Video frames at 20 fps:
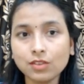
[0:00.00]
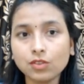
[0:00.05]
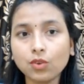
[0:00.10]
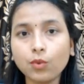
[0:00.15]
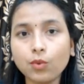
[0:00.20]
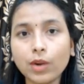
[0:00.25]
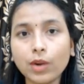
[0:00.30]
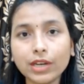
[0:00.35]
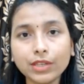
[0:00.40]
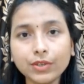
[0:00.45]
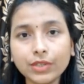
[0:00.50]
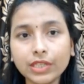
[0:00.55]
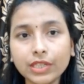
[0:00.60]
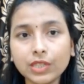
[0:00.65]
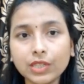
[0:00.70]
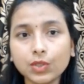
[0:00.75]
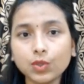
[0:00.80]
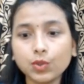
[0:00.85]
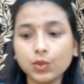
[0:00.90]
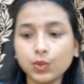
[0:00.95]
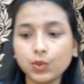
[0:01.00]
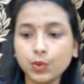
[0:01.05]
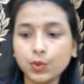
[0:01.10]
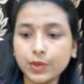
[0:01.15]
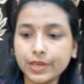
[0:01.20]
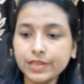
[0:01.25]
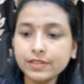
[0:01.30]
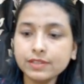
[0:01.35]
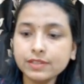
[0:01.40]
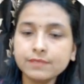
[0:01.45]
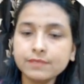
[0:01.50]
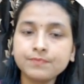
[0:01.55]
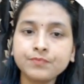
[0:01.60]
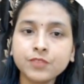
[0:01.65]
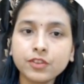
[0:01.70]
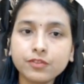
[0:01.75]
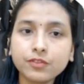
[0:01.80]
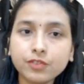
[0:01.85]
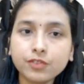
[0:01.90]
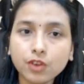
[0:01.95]
So what you need to do is,
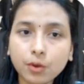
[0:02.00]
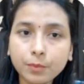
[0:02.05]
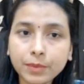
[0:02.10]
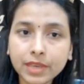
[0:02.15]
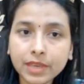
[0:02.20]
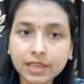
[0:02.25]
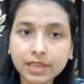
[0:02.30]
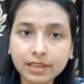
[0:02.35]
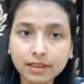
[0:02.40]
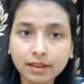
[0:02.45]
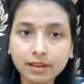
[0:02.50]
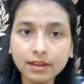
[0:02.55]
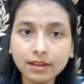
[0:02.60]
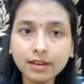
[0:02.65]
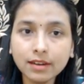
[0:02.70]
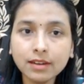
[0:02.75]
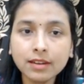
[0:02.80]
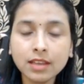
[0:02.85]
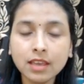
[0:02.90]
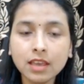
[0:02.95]
from here